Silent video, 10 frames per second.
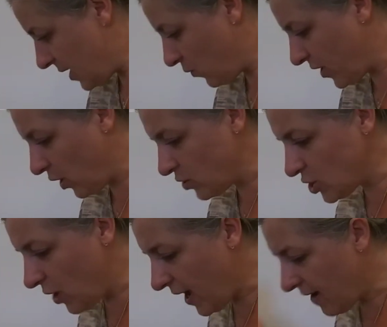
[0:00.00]
we
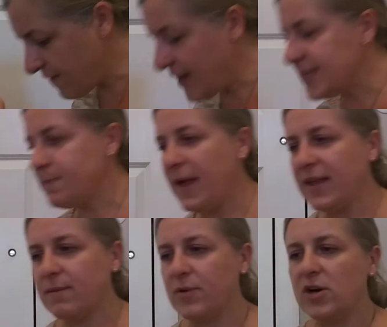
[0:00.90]
also have a
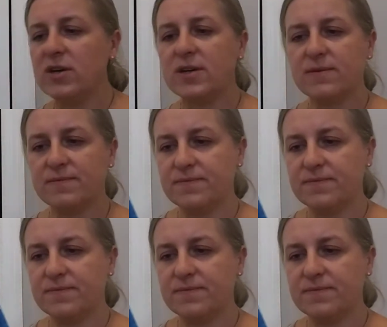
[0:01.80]
spelling book